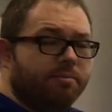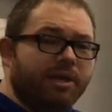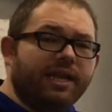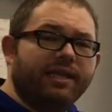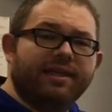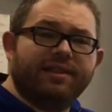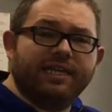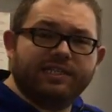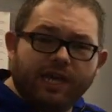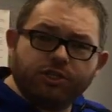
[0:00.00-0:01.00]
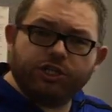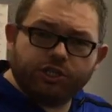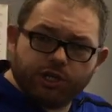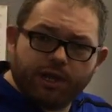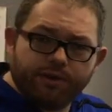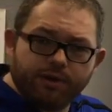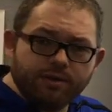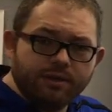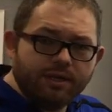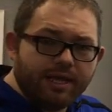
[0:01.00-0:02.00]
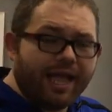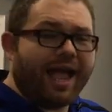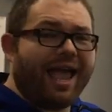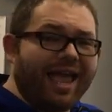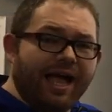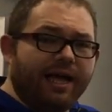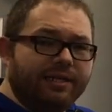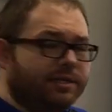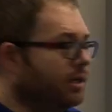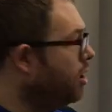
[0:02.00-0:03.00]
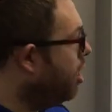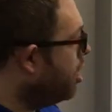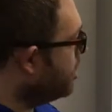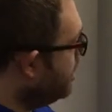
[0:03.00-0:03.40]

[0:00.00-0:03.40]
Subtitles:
meaning that they touch each other, and are